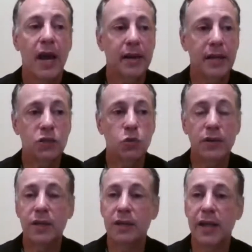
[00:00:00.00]
And that's one
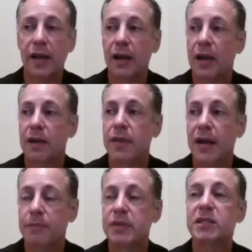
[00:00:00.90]
thing that
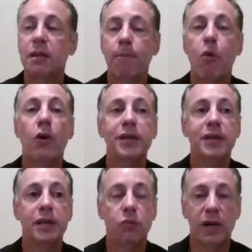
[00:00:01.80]
I'm
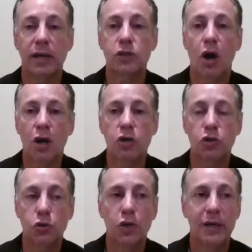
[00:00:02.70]
disappointed in when I talk
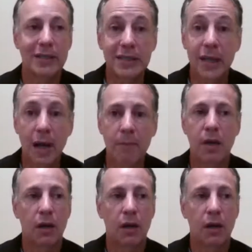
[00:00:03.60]
to some